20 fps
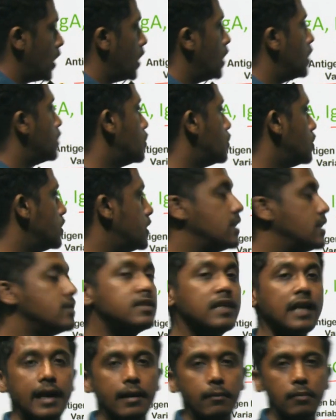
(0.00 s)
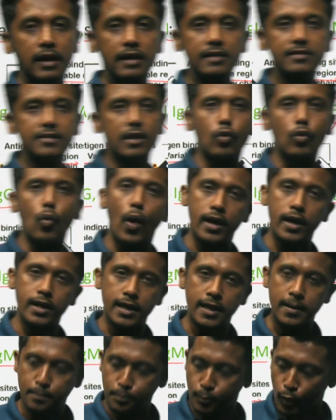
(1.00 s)
So these learnings are quite
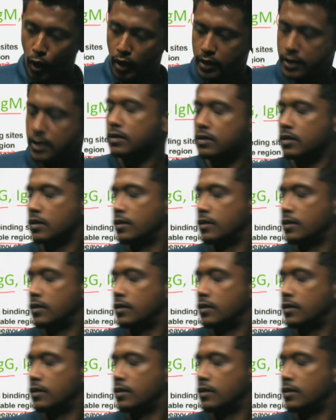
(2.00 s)
important,